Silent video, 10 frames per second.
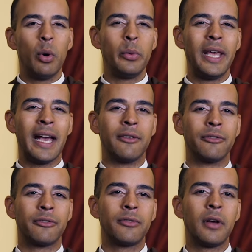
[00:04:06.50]
When we
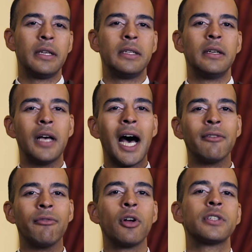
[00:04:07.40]
have
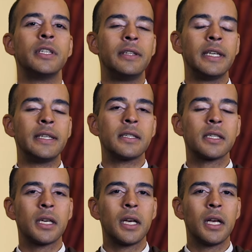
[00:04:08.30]
unfortunate
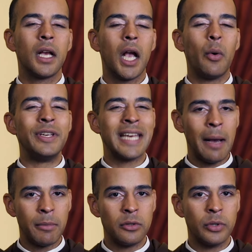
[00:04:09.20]
things which
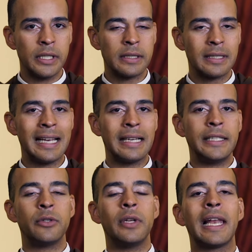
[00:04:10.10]
happen to us in our
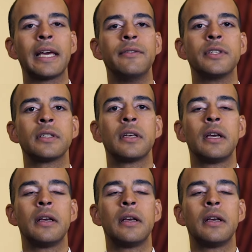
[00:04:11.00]
day-to-day lives,